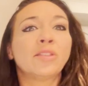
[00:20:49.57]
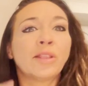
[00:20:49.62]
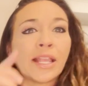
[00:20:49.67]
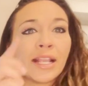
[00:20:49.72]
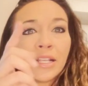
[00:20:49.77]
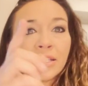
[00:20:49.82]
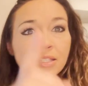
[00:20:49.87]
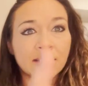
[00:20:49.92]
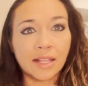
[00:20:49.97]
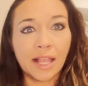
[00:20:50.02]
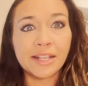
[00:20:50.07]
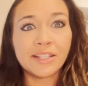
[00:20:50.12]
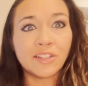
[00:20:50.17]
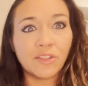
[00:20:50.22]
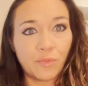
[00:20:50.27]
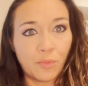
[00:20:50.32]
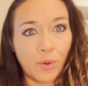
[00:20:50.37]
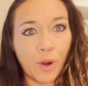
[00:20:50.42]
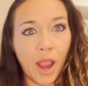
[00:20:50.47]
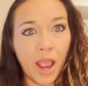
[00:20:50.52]
like a
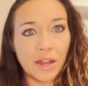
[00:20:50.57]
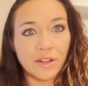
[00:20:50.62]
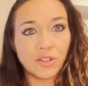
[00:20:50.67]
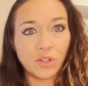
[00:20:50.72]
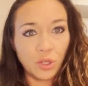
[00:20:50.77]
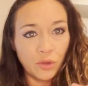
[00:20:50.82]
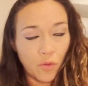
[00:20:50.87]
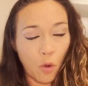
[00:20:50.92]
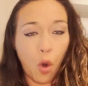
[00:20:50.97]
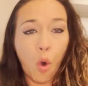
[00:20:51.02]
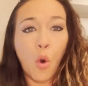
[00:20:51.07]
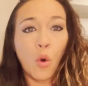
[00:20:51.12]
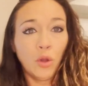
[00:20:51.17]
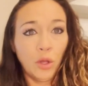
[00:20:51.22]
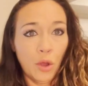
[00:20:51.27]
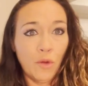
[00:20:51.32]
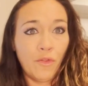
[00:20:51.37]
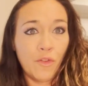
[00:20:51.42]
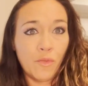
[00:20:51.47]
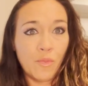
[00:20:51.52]
slice of bread. So you have a
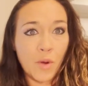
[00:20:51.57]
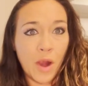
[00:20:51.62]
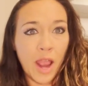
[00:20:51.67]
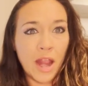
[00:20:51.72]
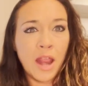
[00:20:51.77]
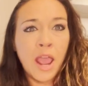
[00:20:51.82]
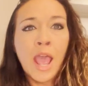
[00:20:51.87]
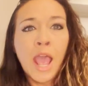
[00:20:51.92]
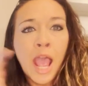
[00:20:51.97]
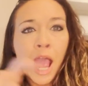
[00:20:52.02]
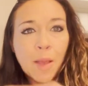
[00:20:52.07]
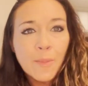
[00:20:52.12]
whole loaf of bread.